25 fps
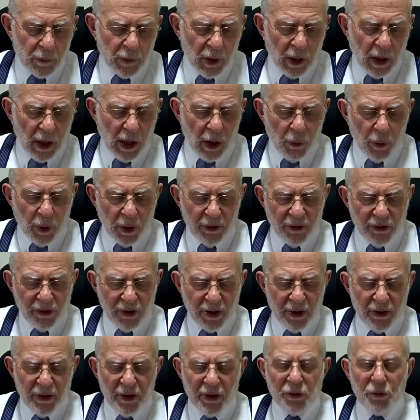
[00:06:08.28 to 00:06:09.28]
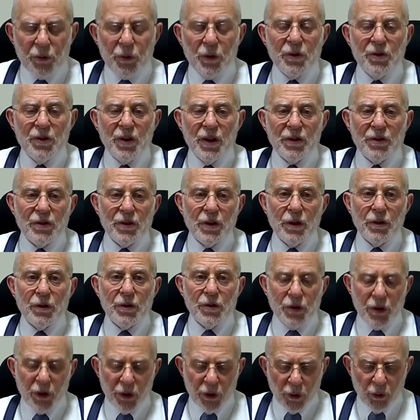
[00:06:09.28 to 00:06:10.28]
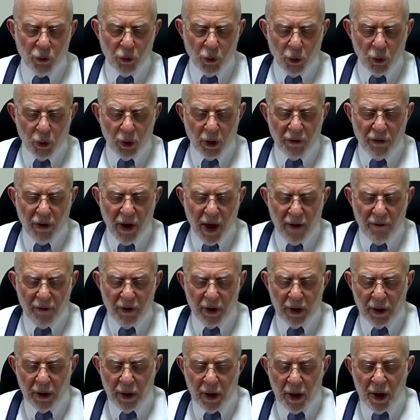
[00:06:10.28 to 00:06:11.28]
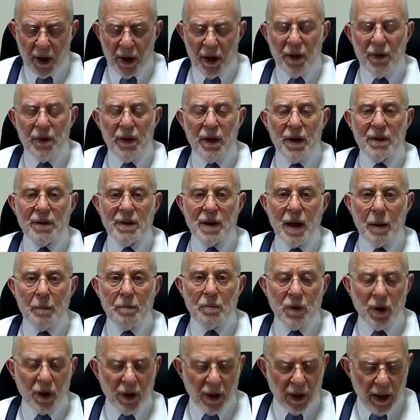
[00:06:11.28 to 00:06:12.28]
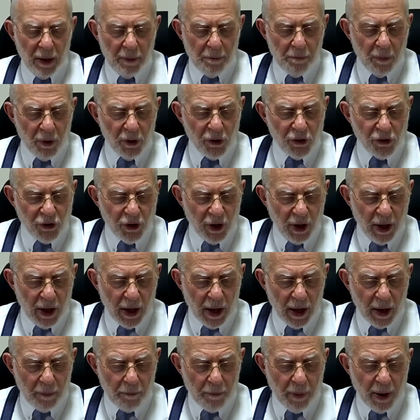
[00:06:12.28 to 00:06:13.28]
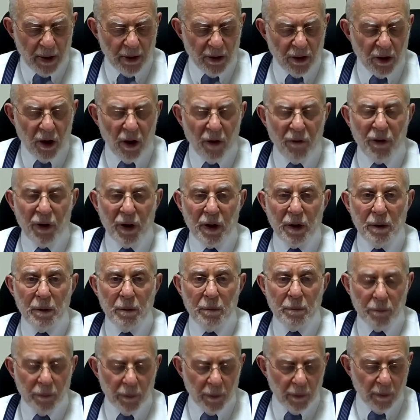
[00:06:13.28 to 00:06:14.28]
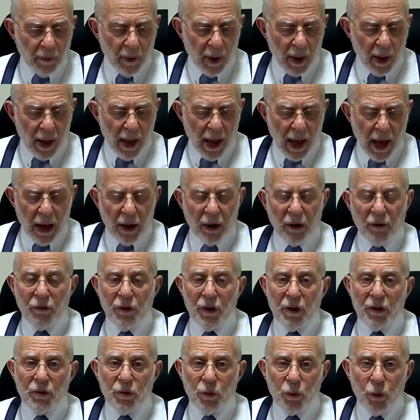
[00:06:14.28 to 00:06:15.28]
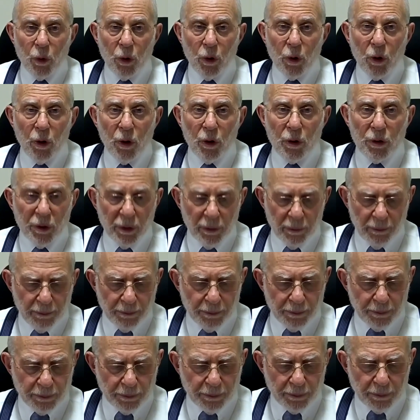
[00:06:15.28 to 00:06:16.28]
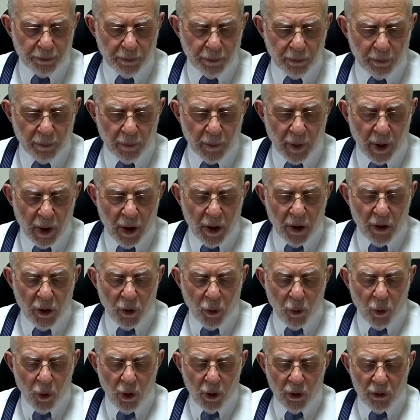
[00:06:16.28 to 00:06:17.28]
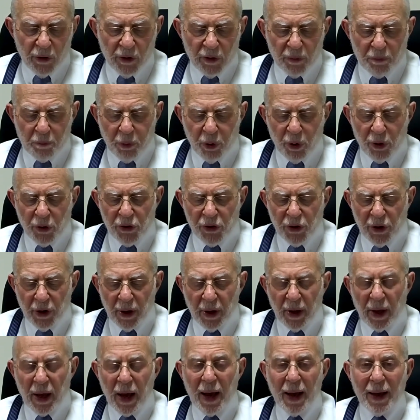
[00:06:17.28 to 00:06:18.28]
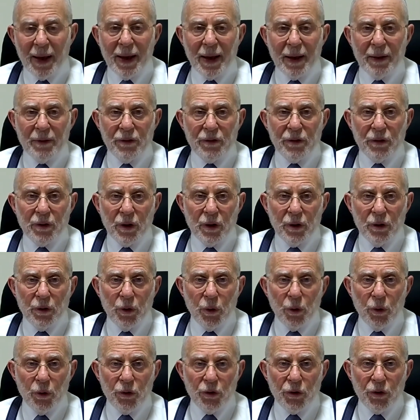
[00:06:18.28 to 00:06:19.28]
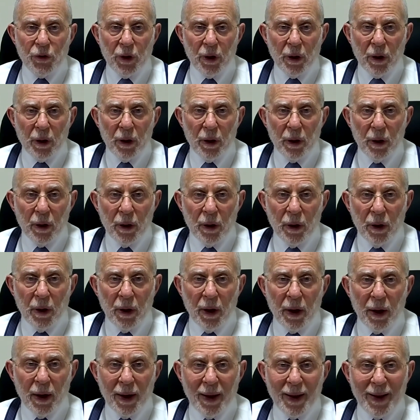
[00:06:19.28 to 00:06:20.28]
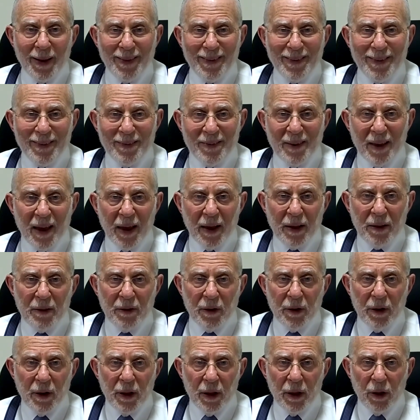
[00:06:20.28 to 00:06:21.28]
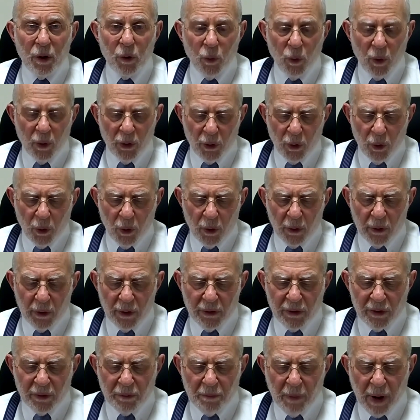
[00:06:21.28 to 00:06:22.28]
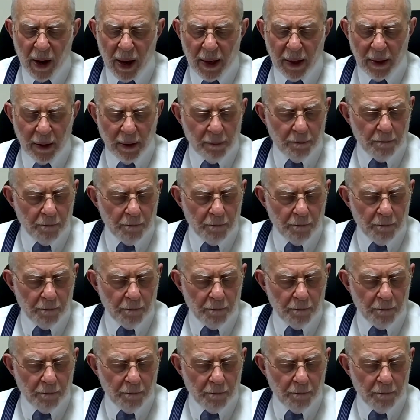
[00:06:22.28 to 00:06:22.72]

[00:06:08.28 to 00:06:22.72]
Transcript: And we can see this resistance to the rule of heaven in the attempt to keep Moshiach ben David out of this world. The world is pushing against Kedusha, against sanctity with all its might.